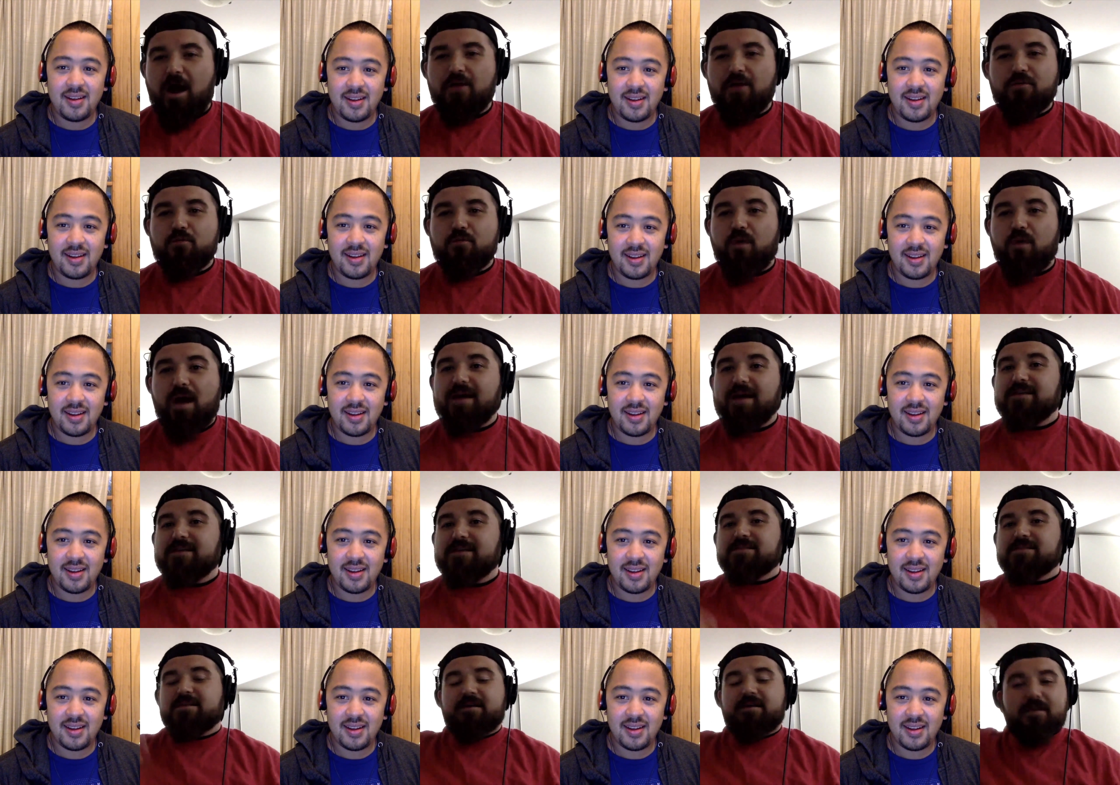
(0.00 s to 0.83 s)

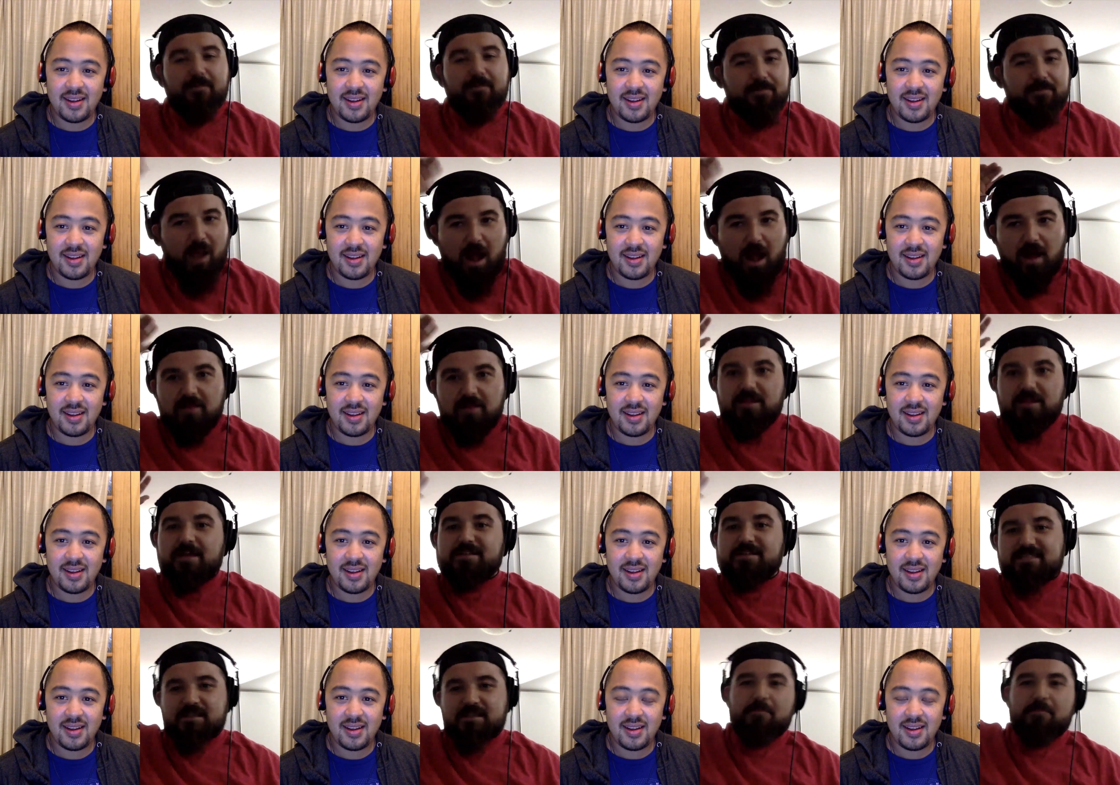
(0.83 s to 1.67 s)
Speaker 1: Otherwise,
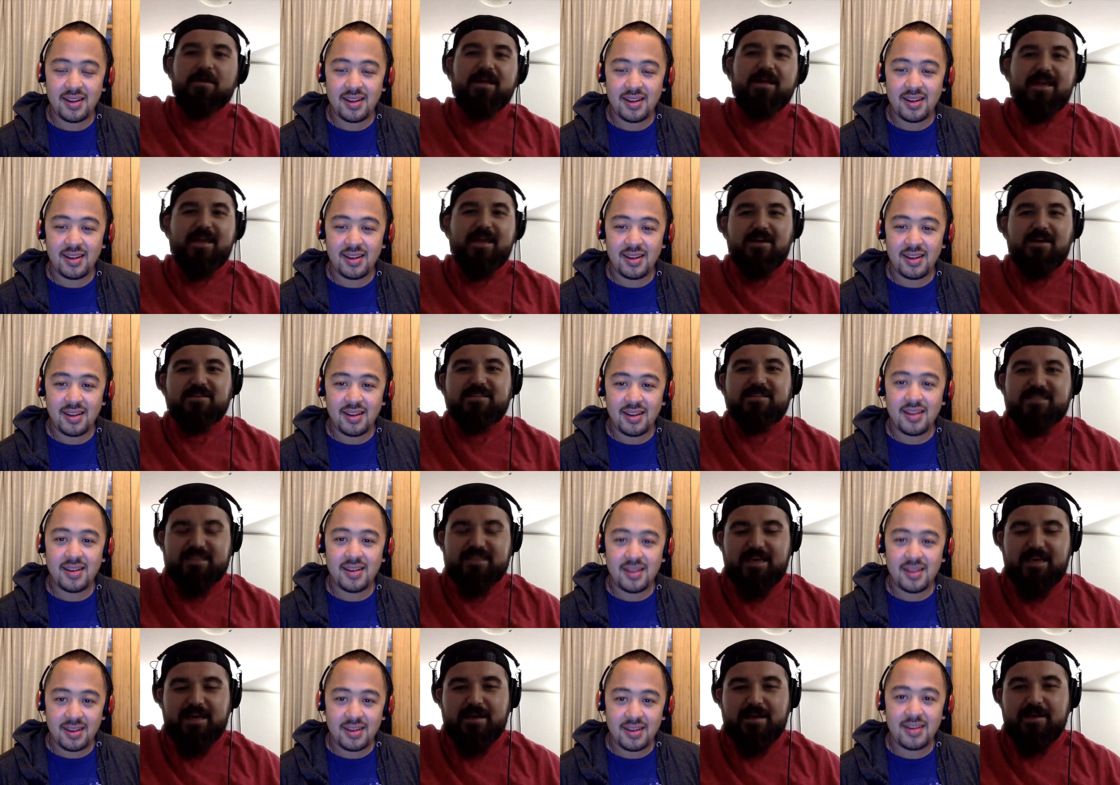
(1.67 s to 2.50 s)
I'll let somebody
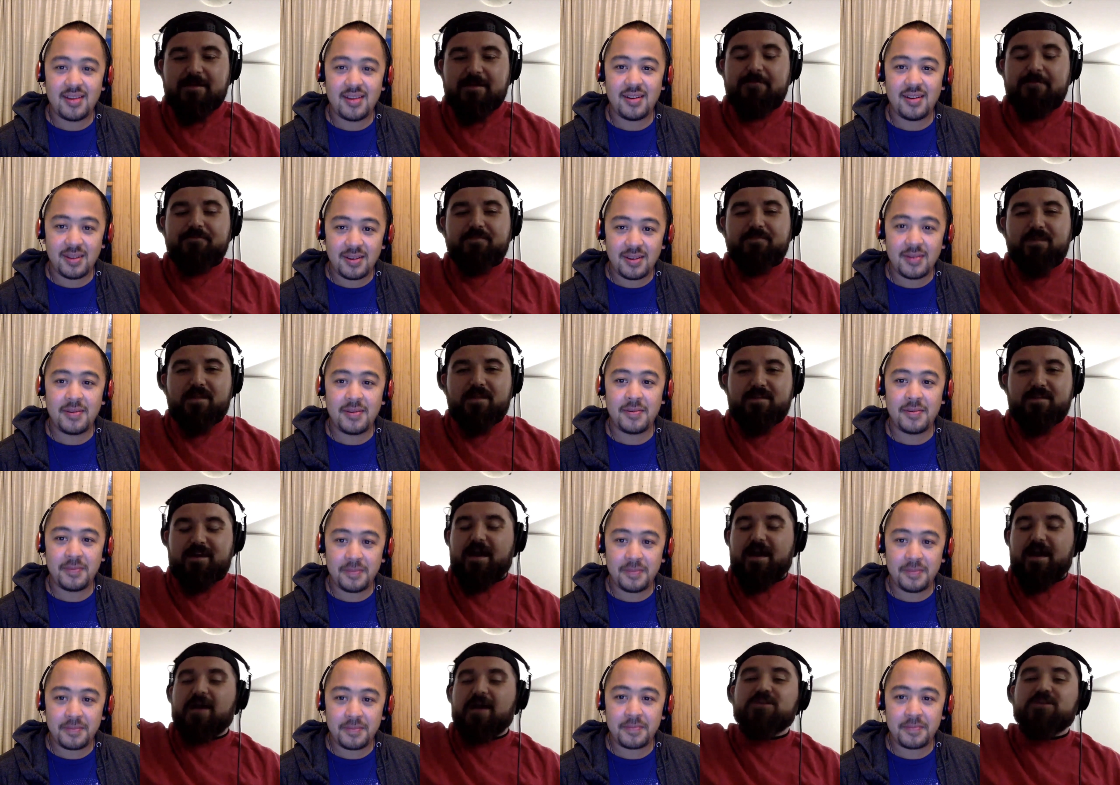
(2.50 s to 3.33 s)
else see it
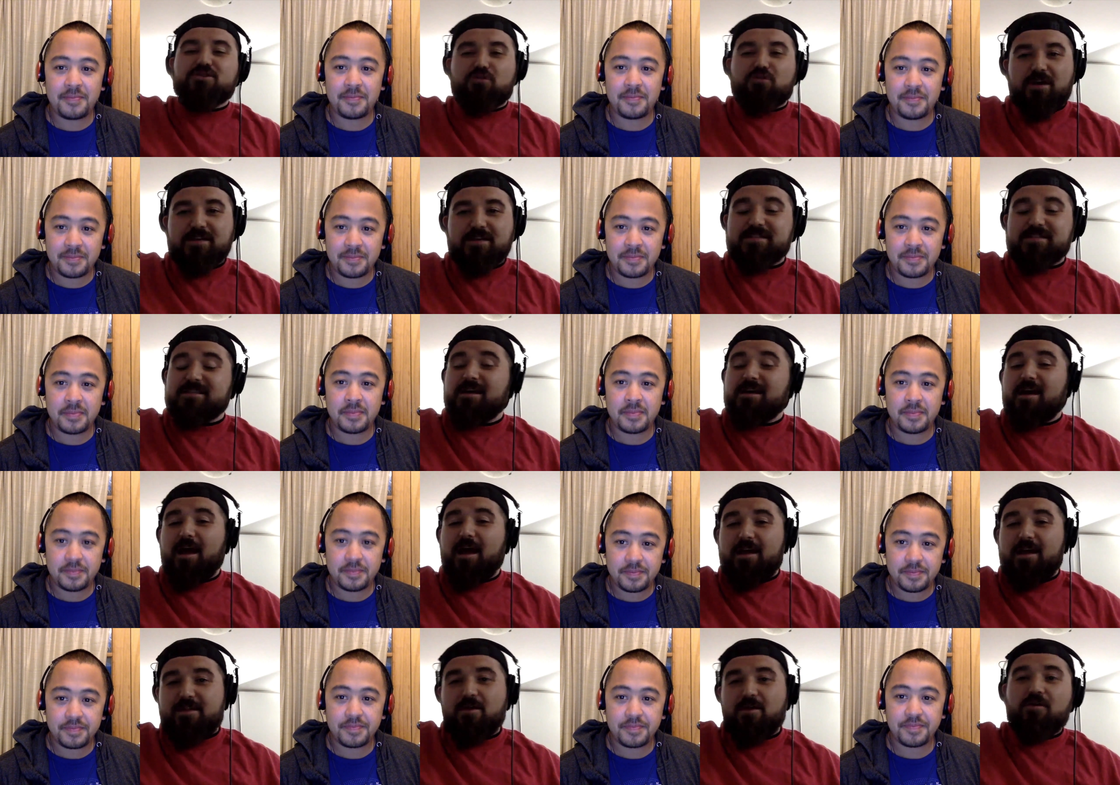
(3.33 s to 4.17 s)
that I trust,
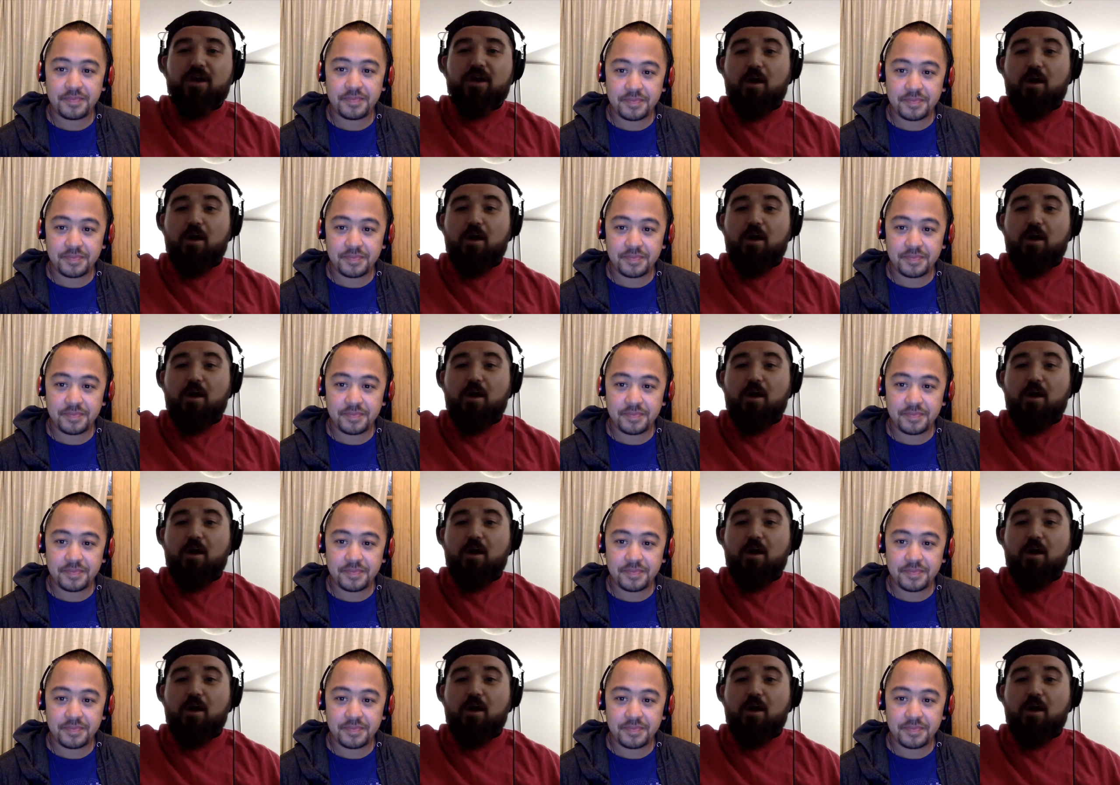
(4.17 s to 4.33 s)
and they'll